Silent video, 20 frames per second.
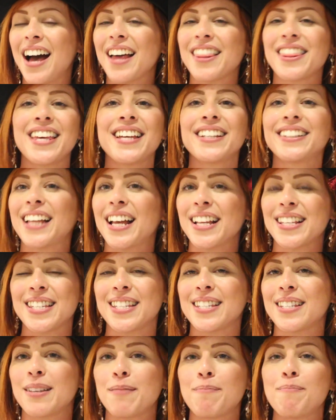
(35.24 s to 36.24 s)
I think
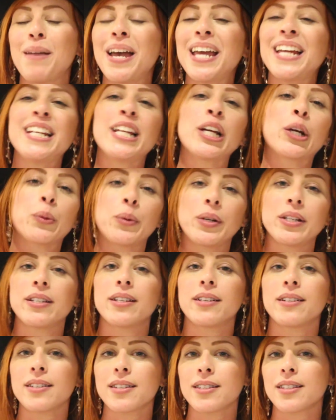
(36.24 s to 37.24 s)
that's the main
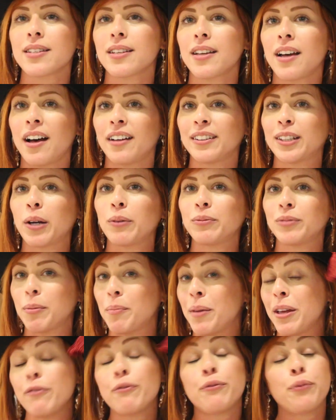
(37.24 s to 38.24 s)
ingredient,
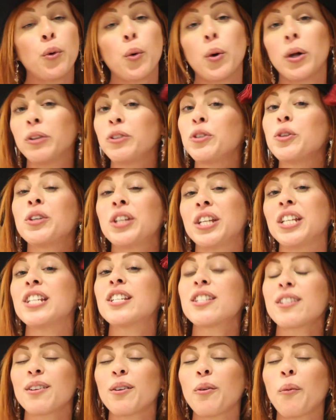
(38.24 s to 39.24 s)
the main fuel you
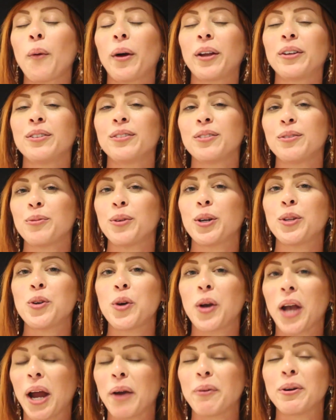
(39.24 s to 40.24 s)
need when
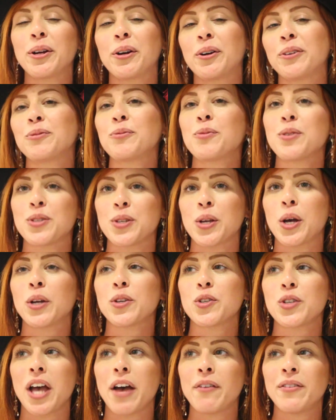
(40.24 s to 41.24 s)
you're carrying on
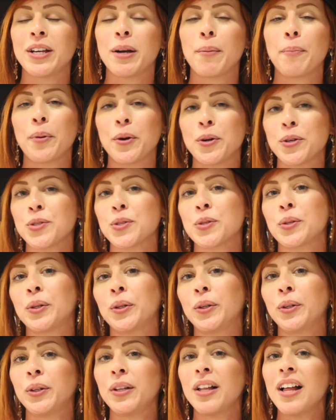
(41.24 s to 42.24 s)
research, having a
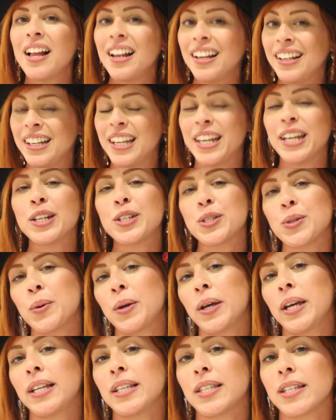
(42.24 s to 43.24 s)
personal link to
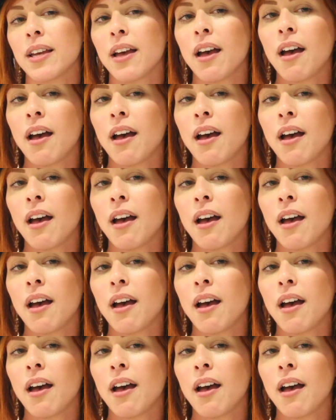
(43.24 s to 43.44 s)
it